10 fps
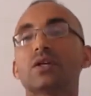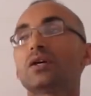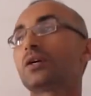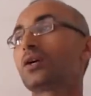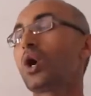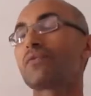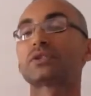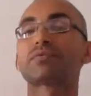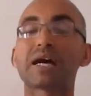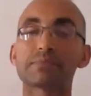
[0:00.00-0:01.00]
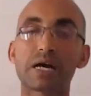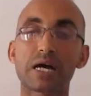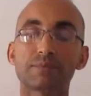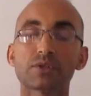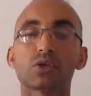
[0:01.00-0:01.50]
of
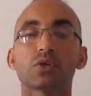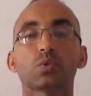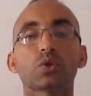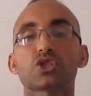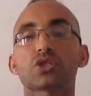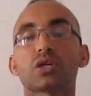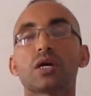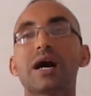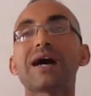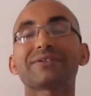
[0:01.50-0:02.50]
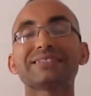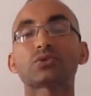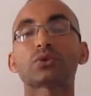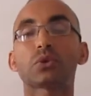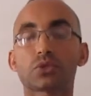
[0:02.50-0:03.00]
drama, which are
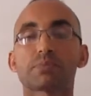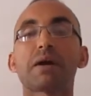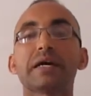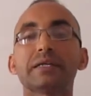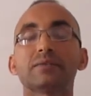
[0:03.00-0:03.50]
introduced by